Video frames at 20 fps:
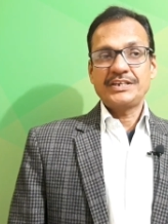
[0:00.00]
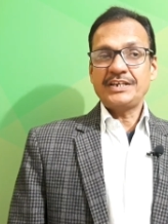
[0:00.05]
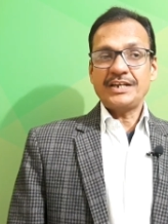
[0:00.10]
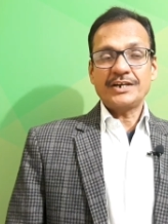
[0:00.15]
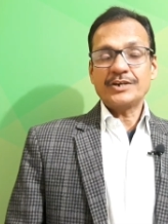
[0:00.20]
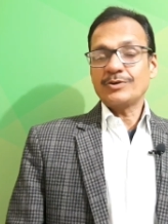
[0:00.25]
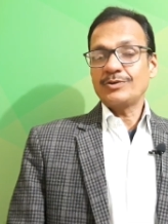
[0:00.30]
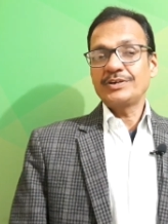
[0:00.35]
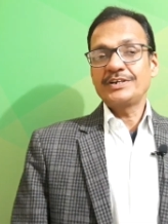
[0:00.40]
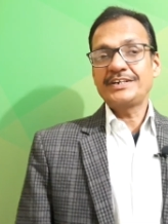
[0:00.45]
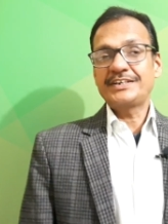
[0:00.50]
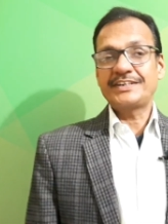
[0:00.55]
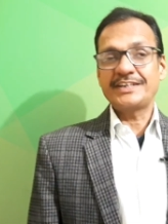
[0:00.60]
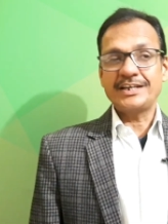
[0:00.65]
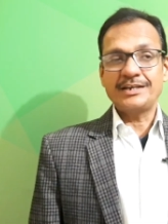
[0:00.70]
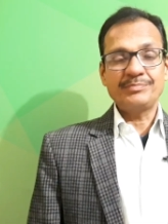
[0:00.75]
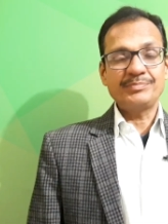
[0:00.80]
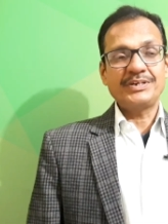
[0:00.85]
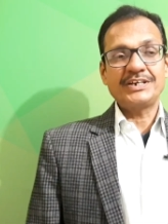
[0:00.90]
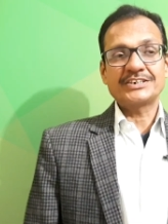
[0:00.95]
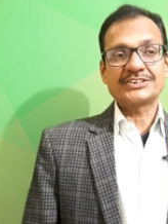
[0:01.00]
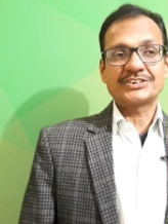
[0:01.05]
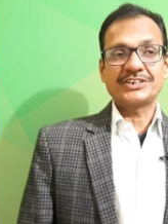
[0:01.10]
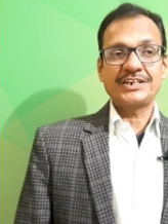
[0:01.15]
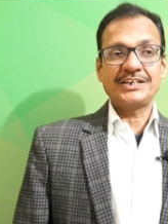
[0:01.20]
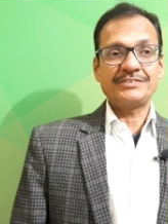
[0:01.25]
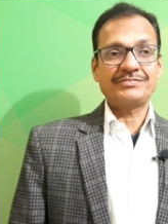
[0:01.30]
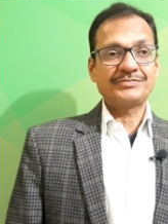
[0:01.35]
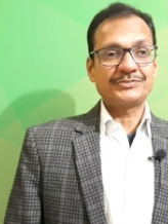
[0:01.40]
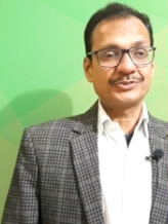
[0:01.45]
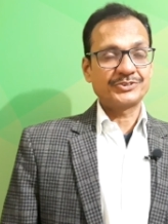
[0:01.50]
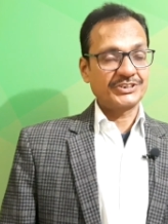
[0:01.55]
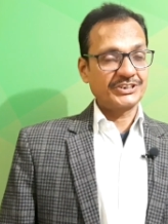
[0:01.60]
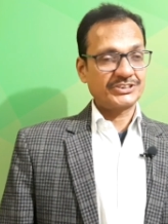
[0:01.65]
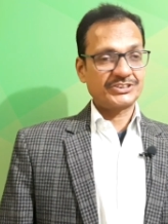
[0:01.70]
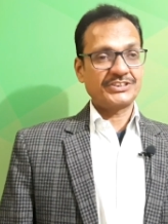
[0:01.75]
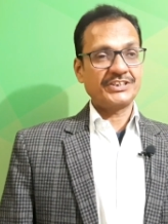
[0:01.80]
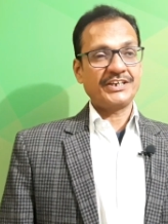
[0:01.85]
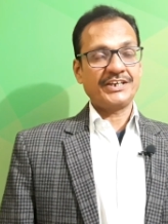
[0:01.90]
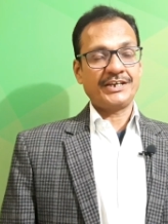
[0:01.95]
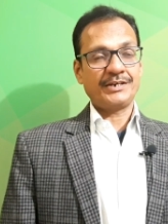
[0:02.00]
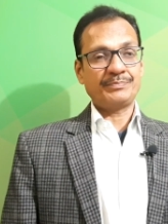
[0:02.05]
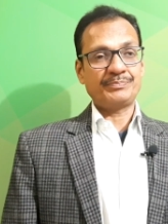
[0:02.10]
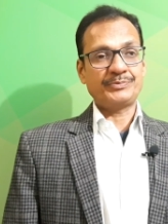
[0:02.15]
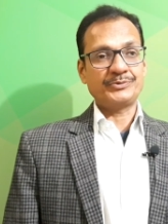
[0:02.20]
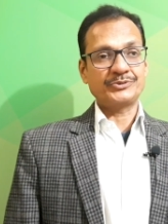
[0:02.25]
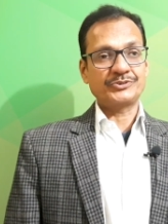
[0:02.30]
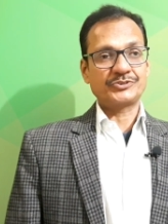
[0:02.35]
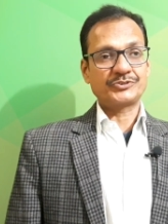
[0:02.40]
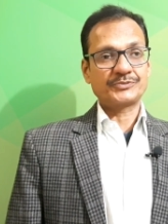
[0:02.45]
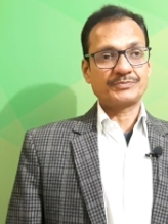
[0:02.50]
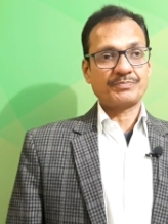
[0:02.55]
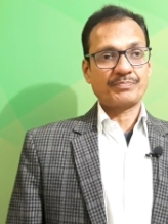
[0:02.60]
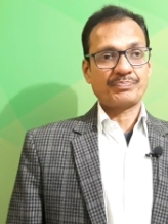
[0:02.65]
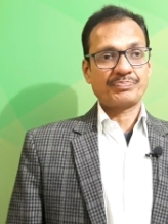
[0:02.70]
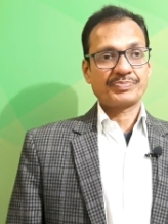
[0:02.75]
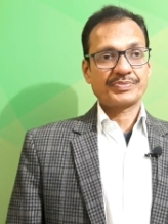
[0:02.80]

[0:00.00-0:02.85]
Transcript: He had only 10 minutes left to reach the airport.